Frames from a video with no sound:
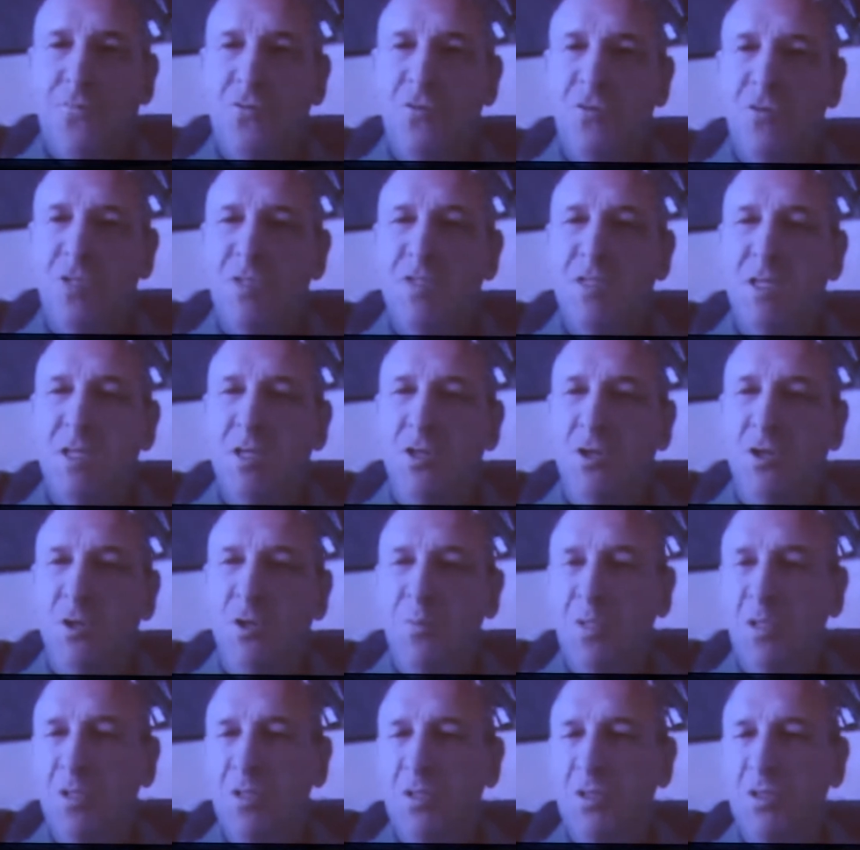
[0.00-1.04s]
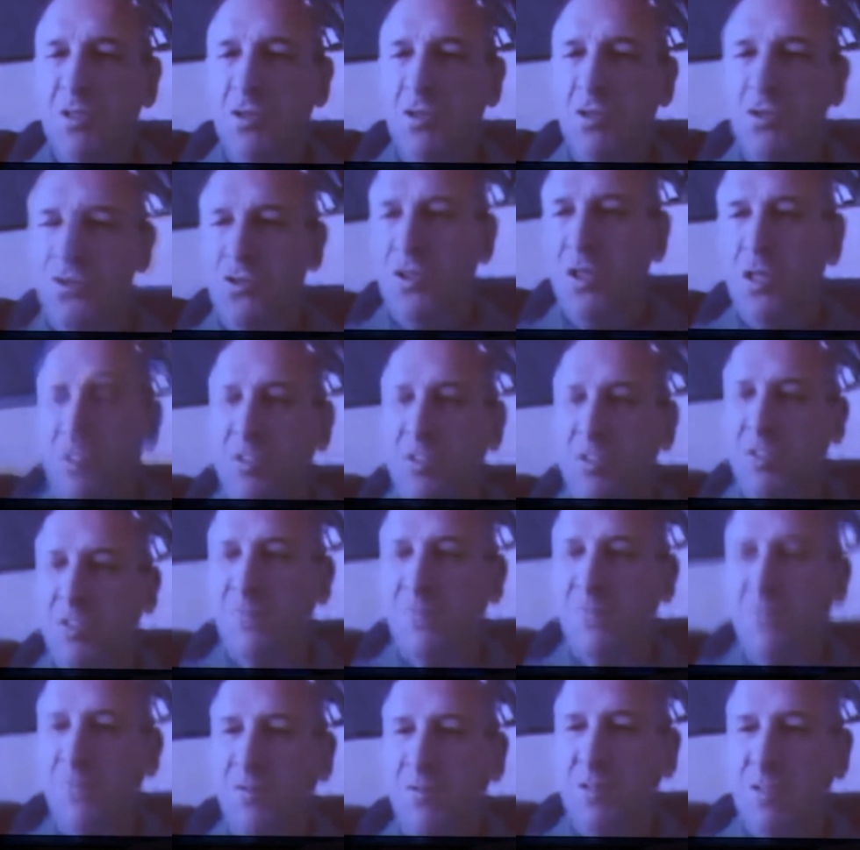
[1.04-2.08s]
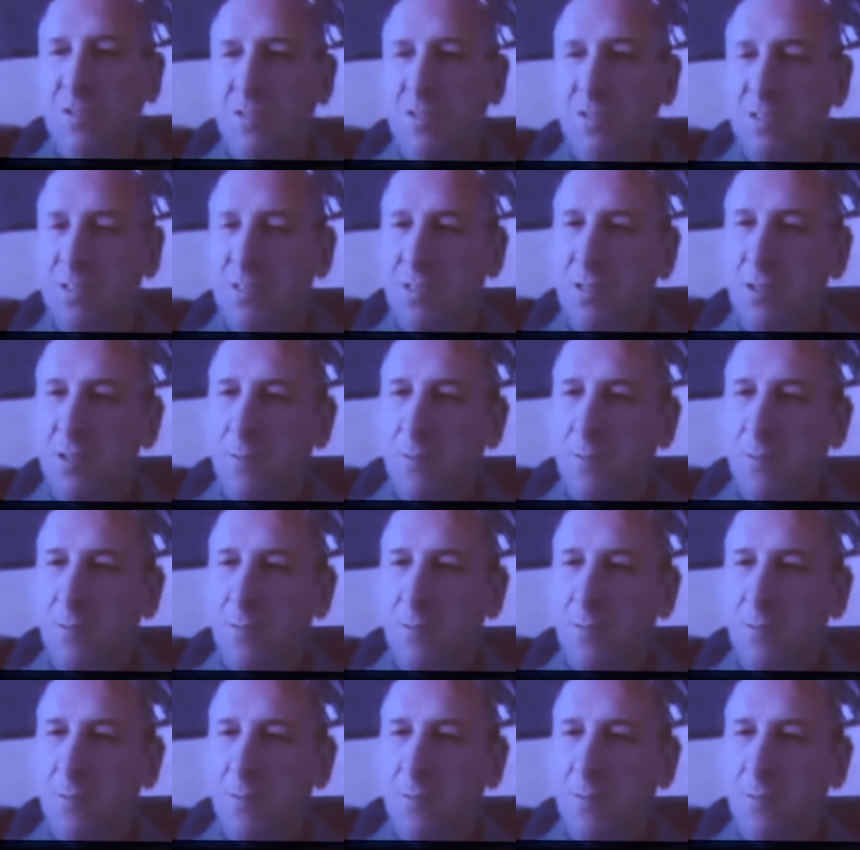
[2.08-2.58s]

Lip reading: for these economic and social activities